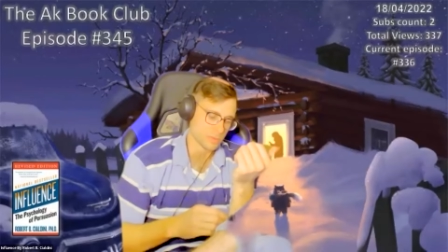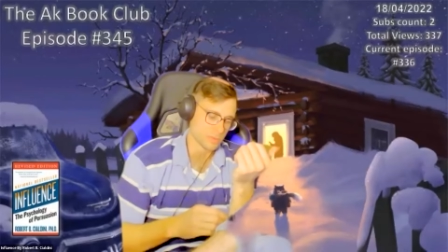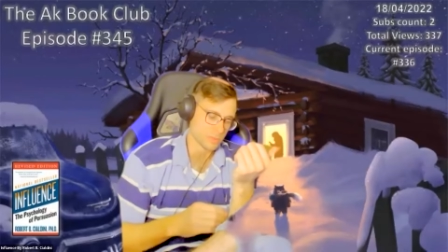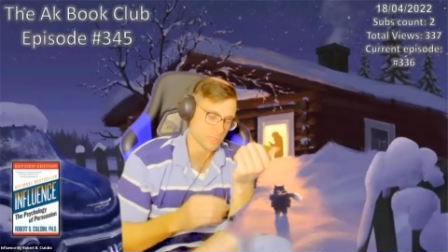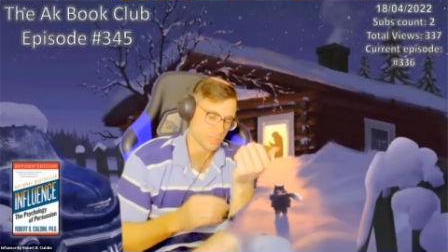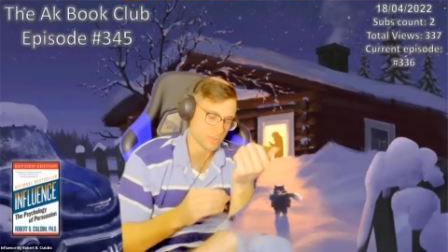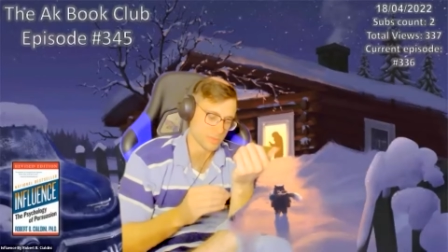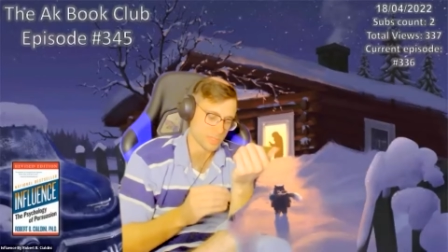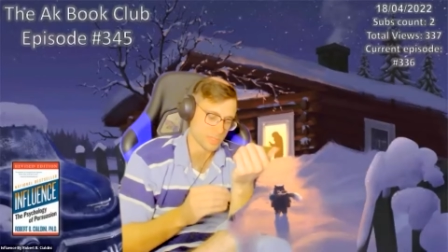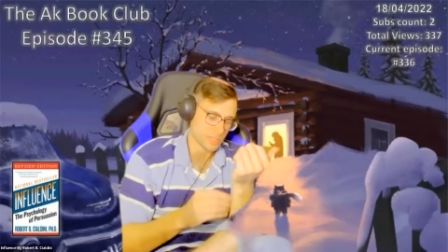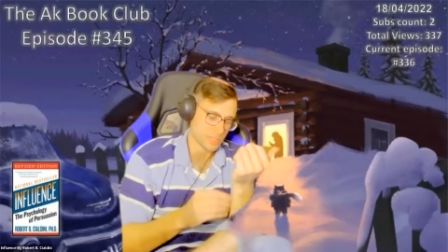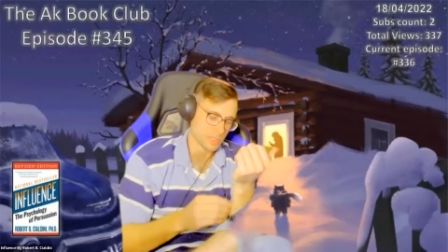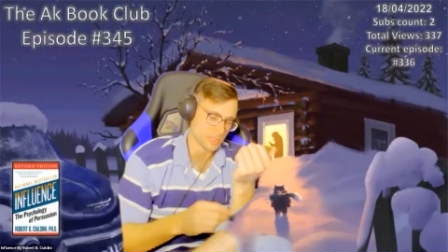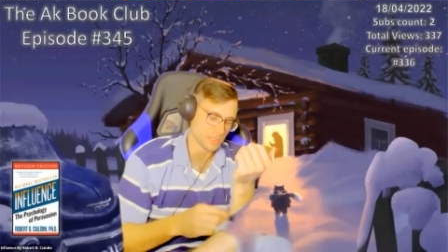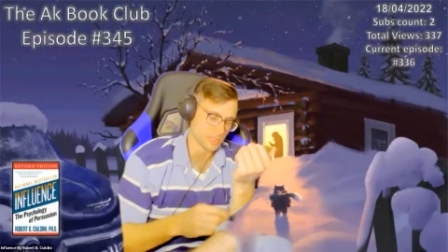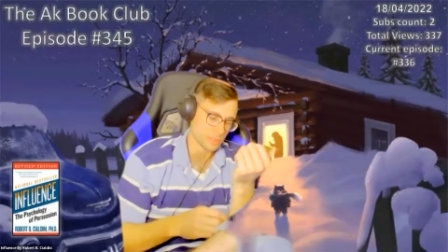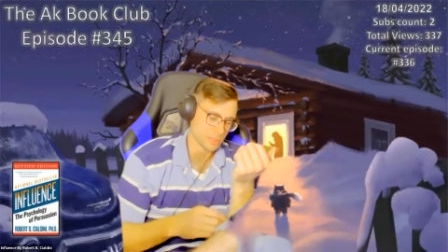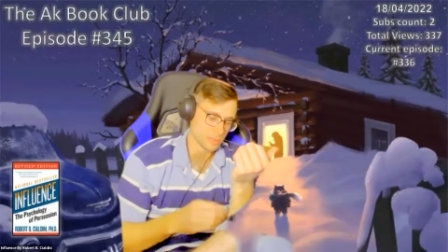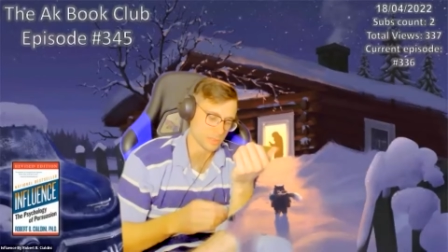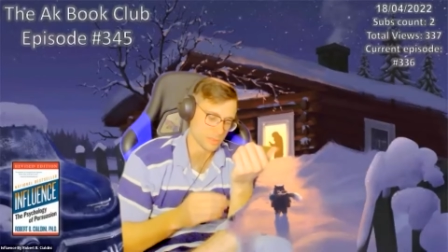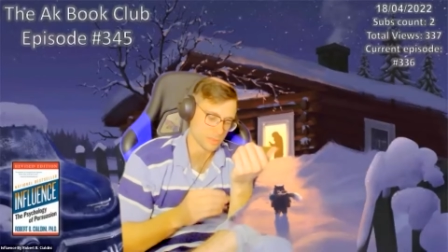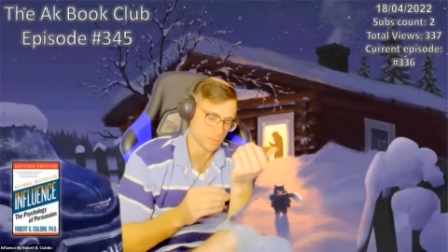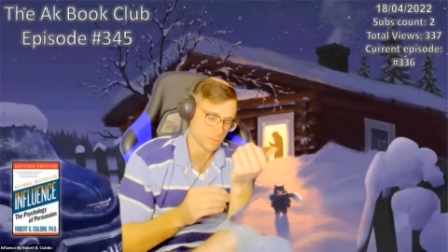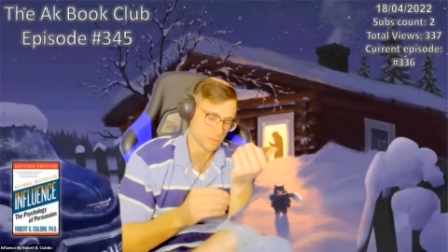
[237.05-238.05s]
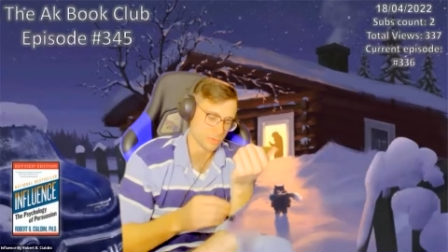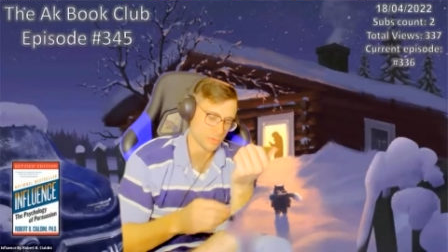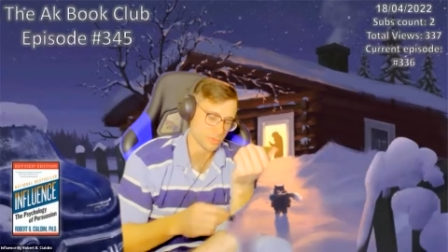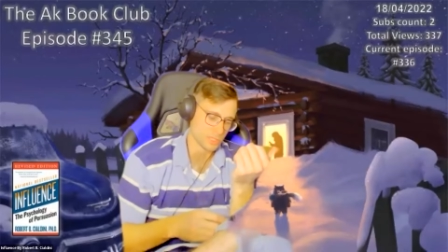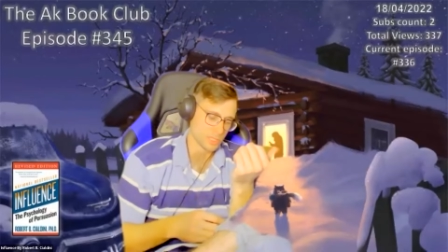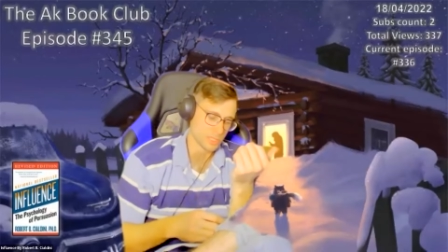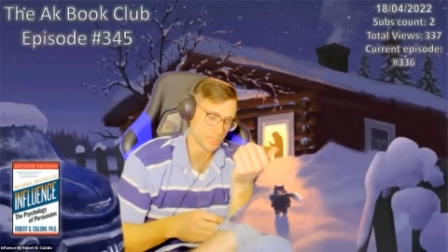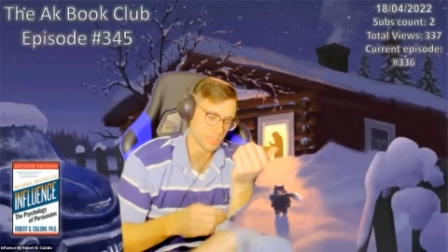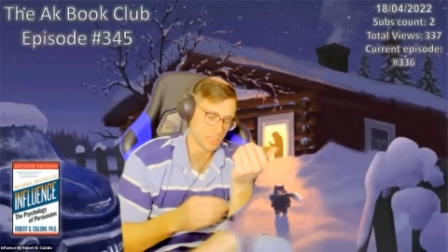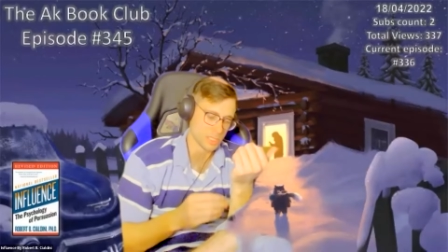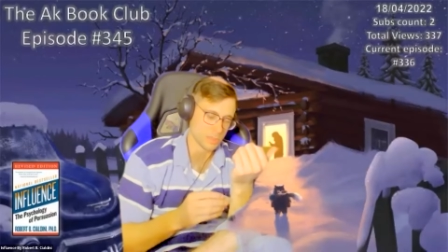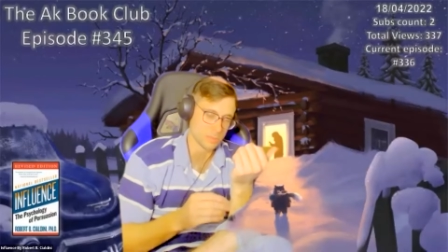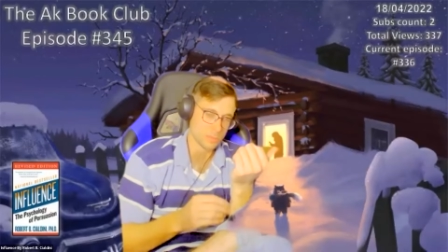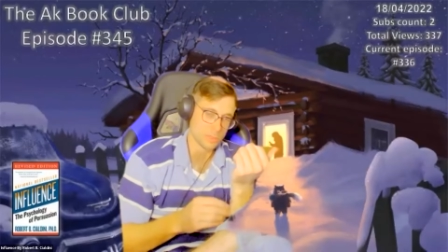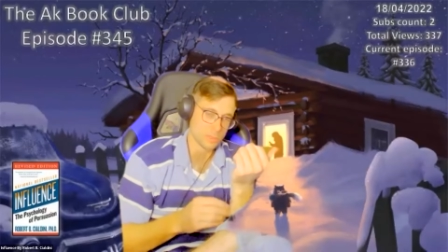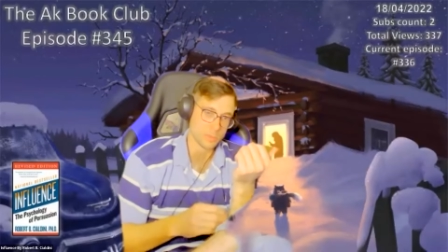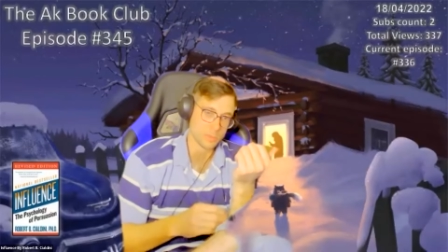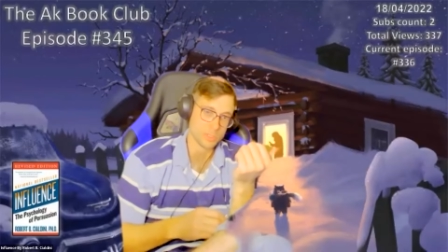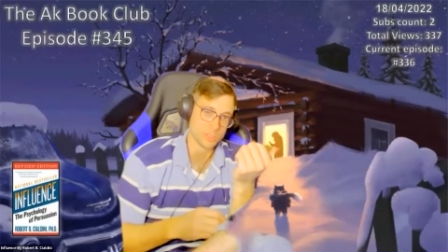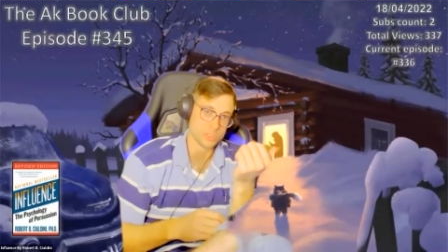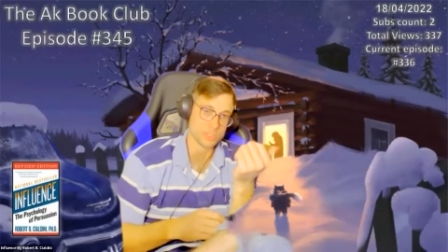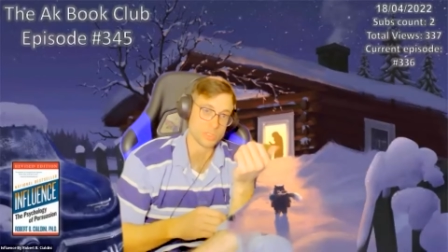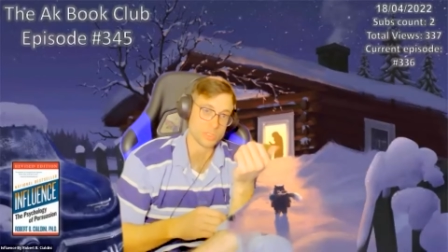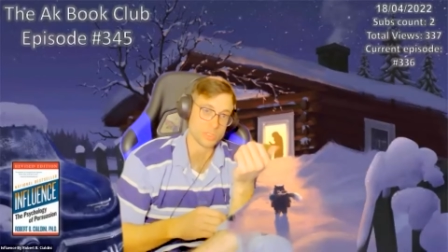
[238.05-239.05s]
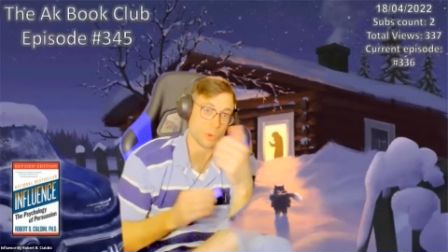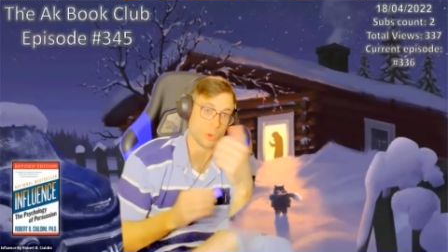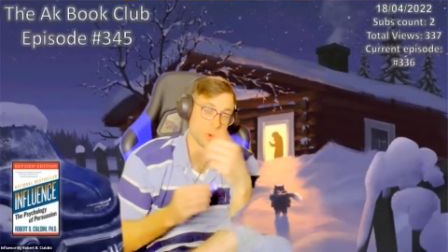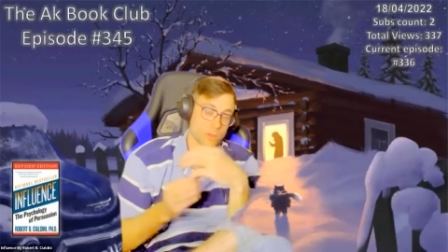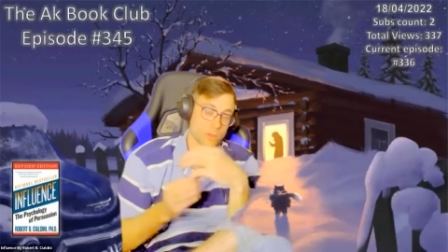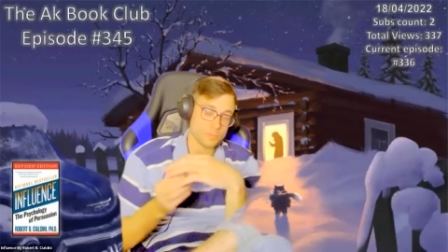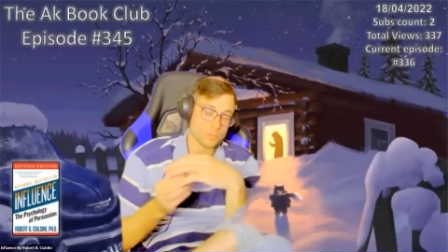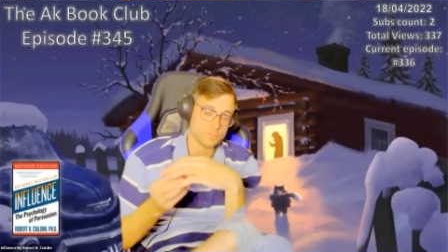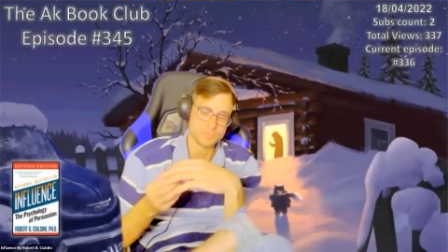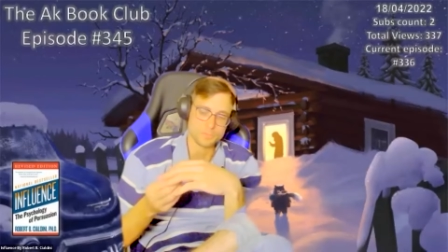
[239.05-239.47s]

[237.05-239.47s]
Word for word: for something, so you will appreciate more.